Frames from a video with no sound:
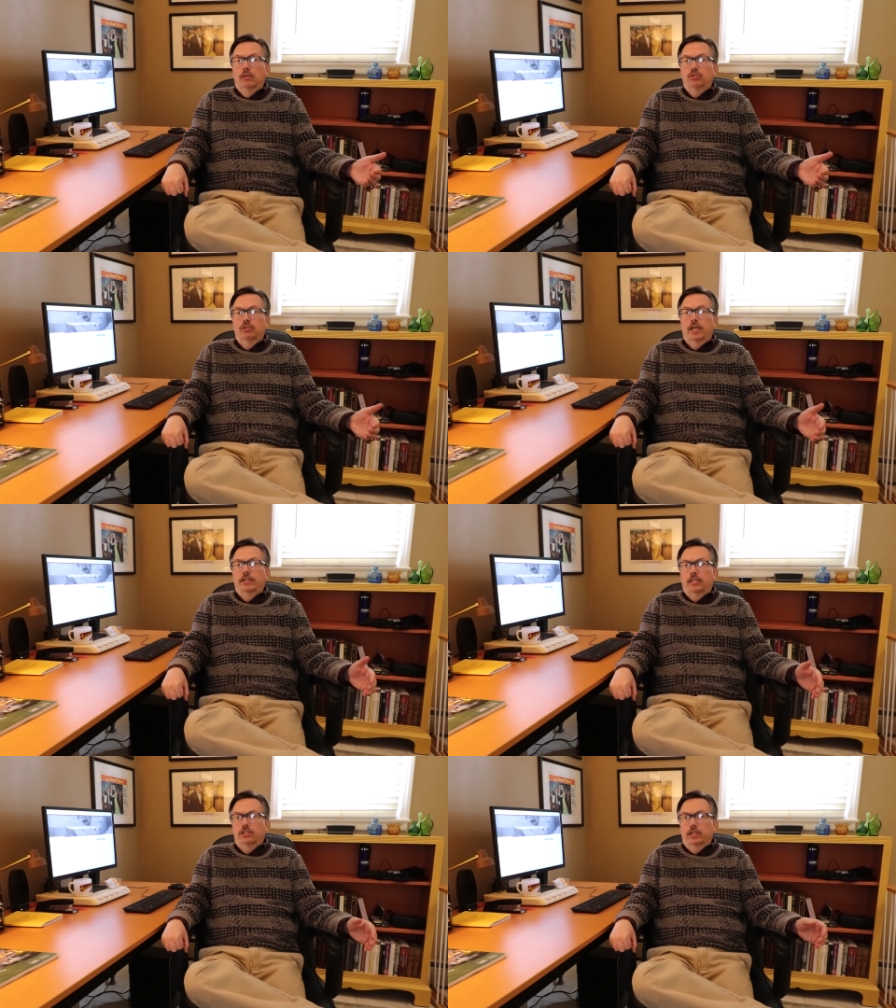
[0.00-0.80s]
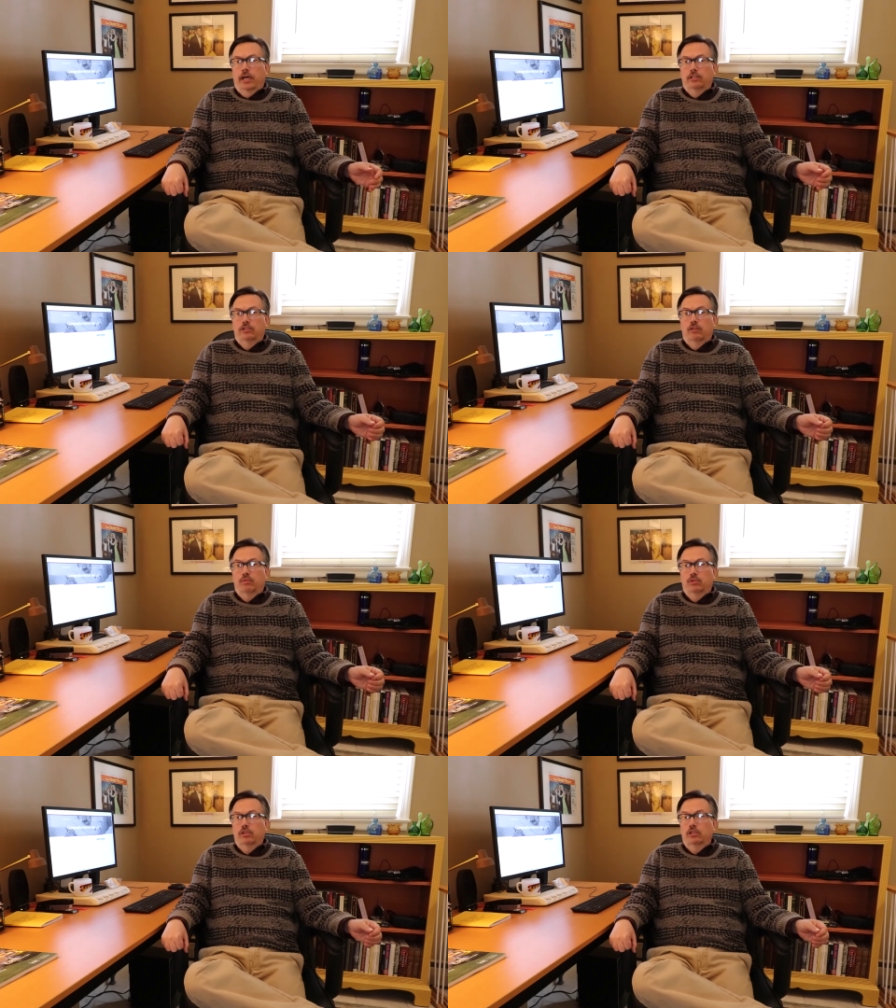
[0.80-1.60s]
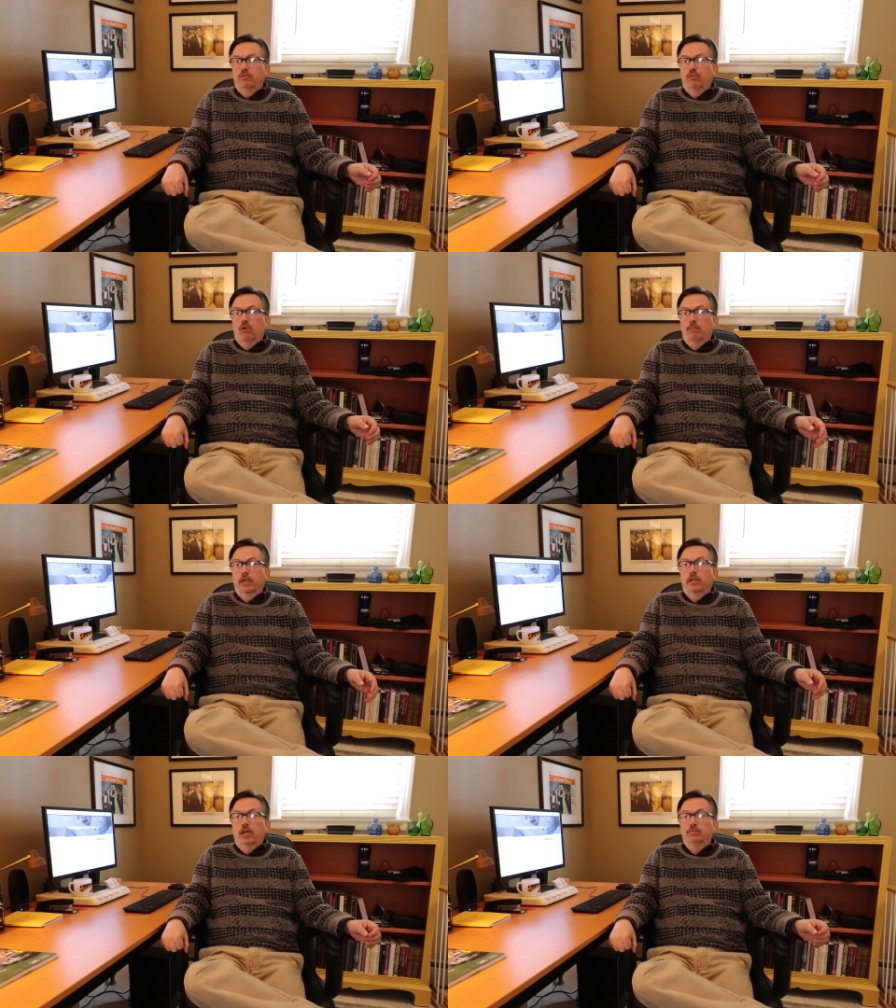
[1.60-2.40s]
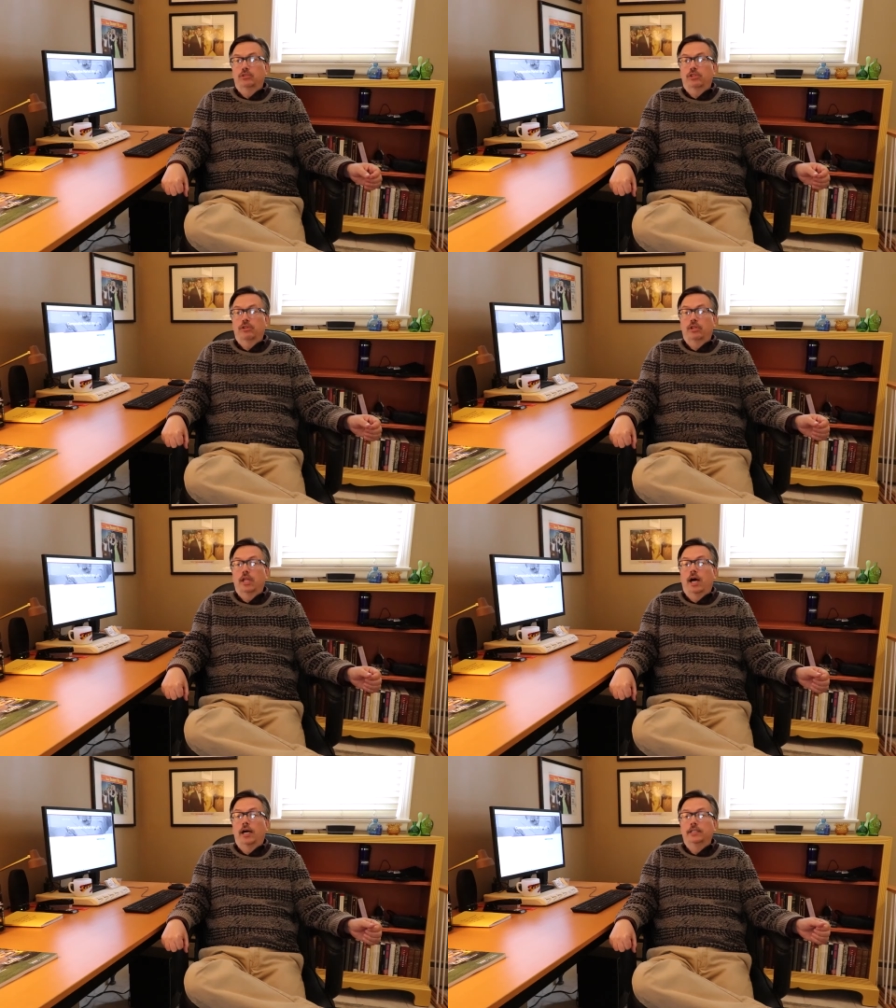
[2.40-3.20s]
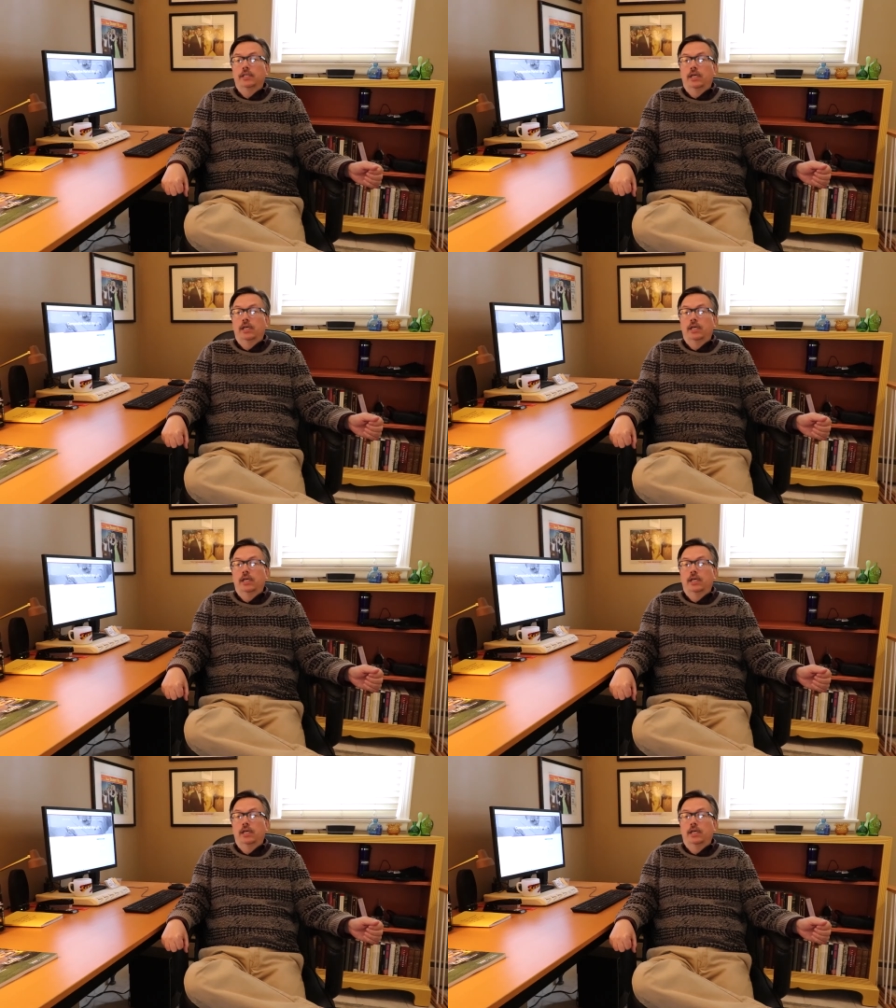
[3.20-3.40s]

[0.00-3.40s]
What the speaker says: So again, that's the kind of stuff we're looking for when it comes to the lot.